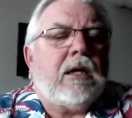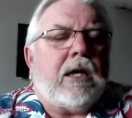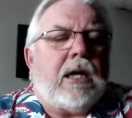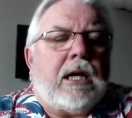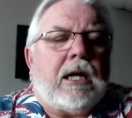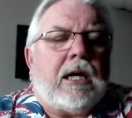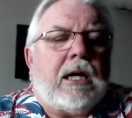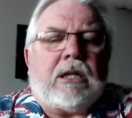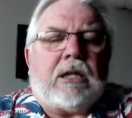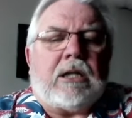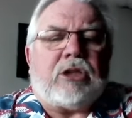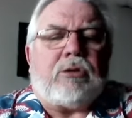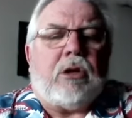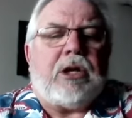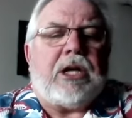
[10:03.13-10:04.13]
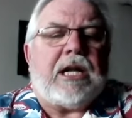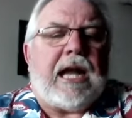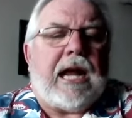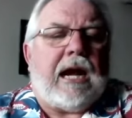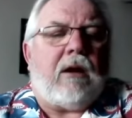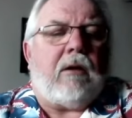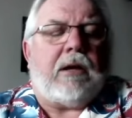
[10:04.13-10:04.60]
Australian
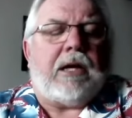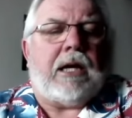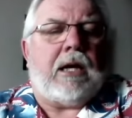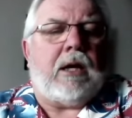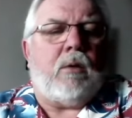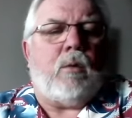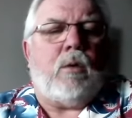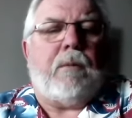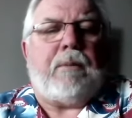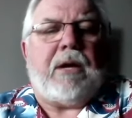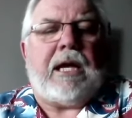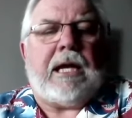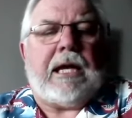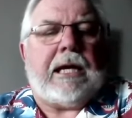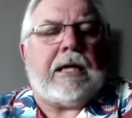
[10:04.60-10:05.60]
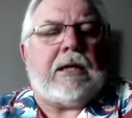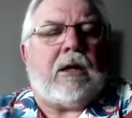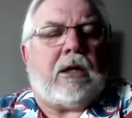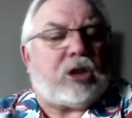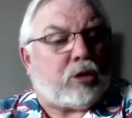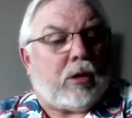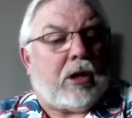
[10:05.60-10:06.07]
area will be in
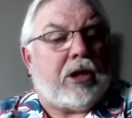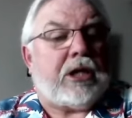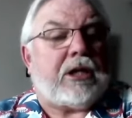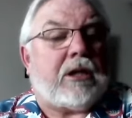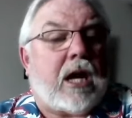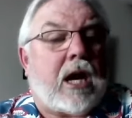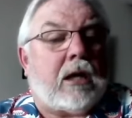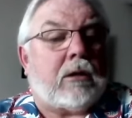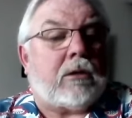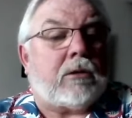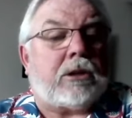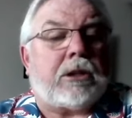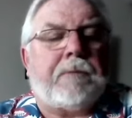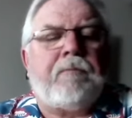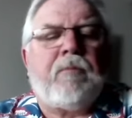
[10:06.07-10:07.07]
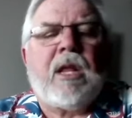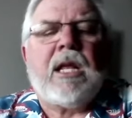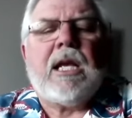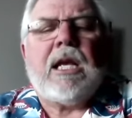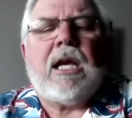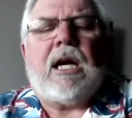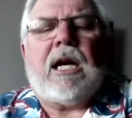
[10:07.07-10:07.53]
Australian dollars.
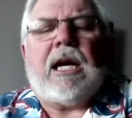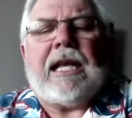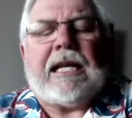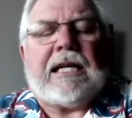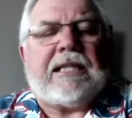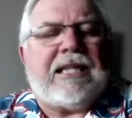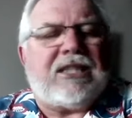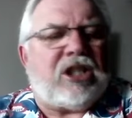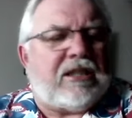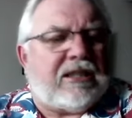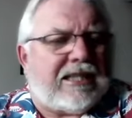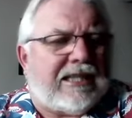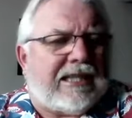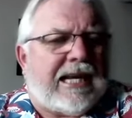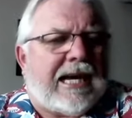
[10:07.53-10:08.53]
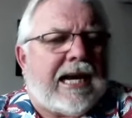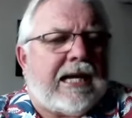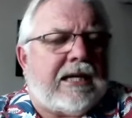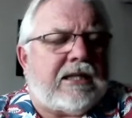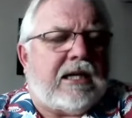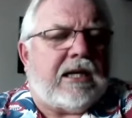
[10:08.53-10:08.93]
In addition to that,